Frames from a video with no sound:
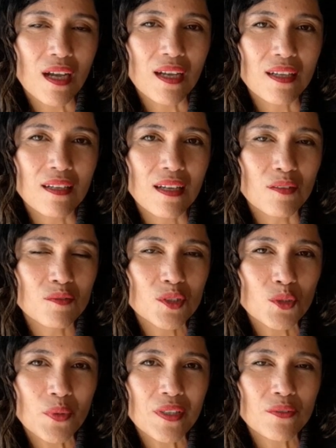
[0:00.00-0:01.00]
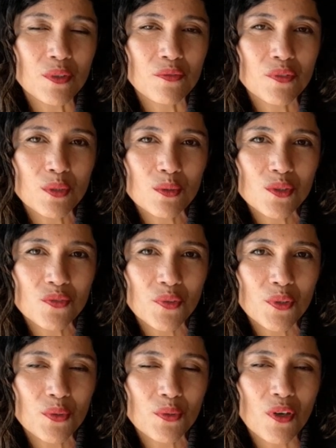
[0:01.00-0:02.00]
I love doing reviews for you